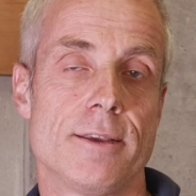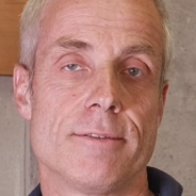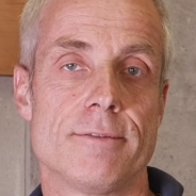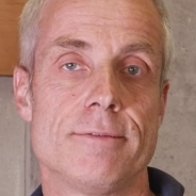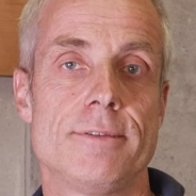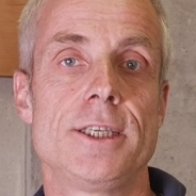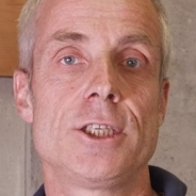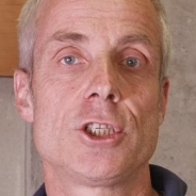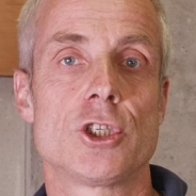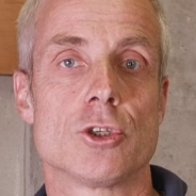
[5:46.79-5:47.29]

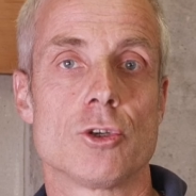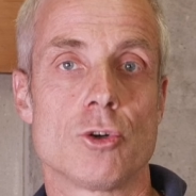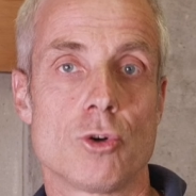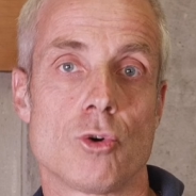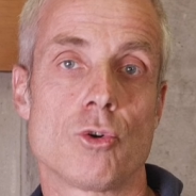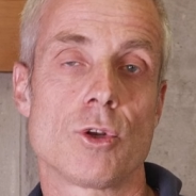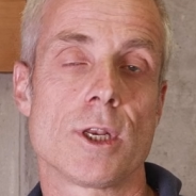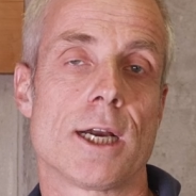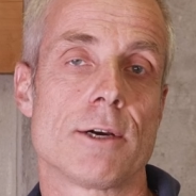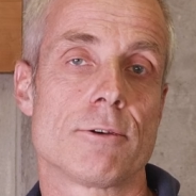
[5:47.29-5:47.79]
vision,
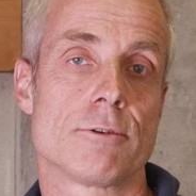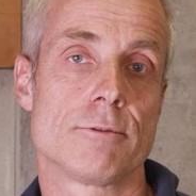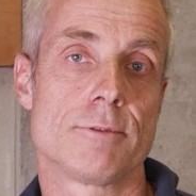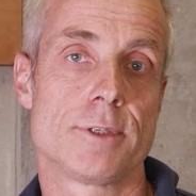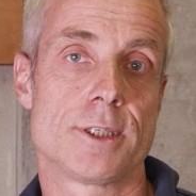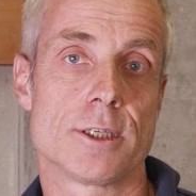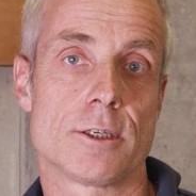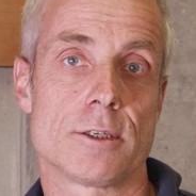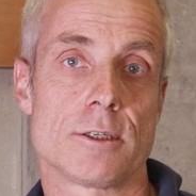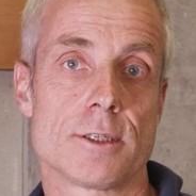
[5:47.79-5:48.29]
all our
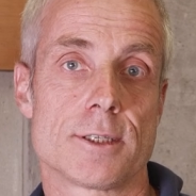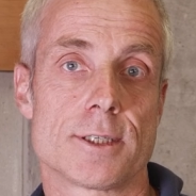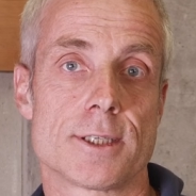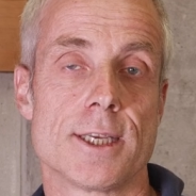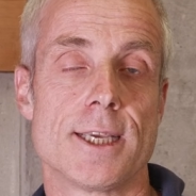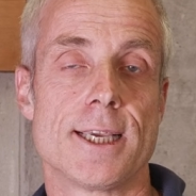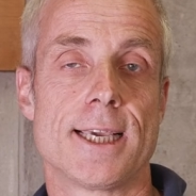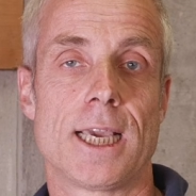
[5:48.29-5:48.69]
results,